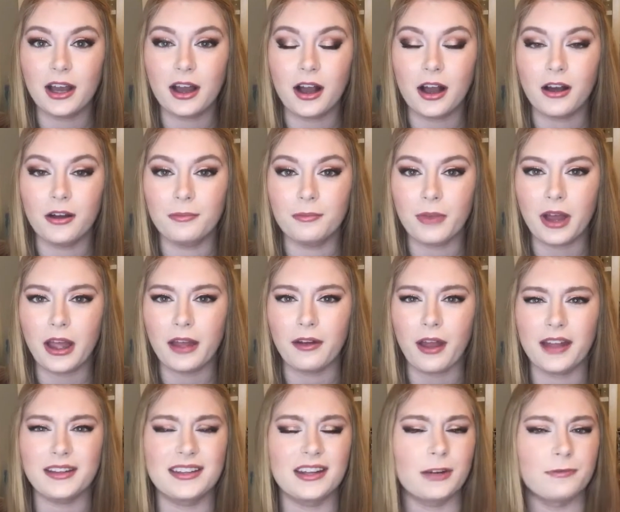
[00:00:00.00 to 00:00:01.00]

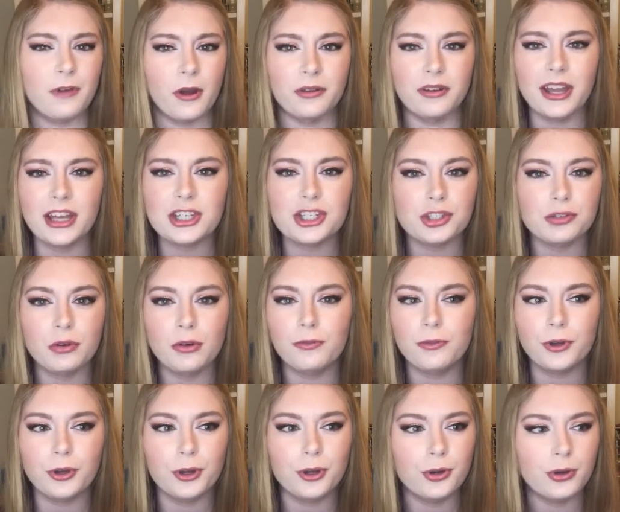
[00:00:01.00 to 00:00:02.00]
I did a foundation
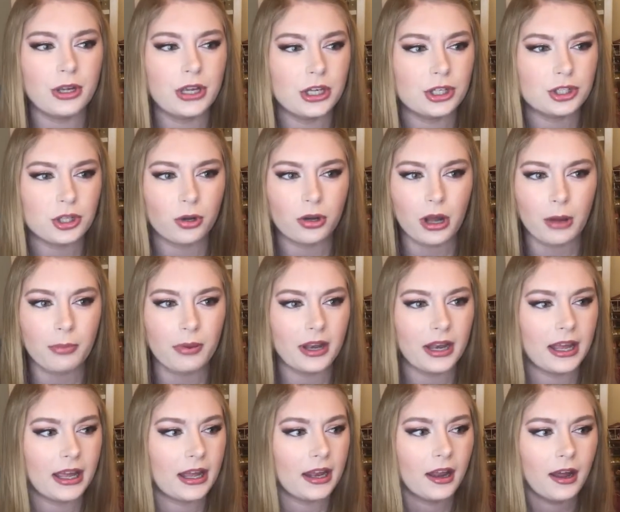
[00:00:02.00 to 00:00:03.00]
review, he showed up
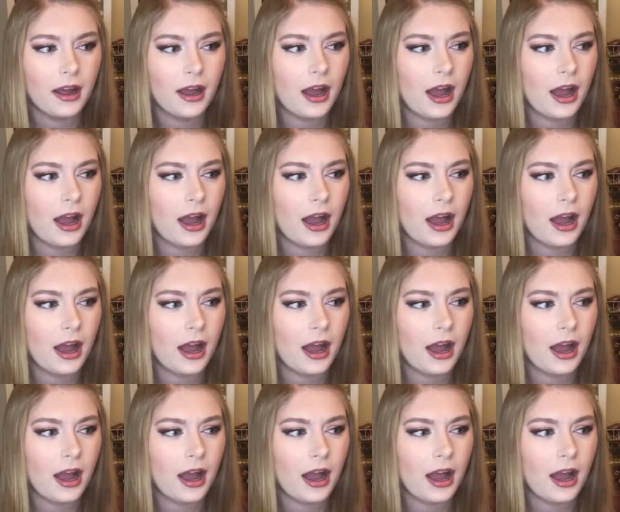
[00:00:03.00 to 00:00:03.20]
in it.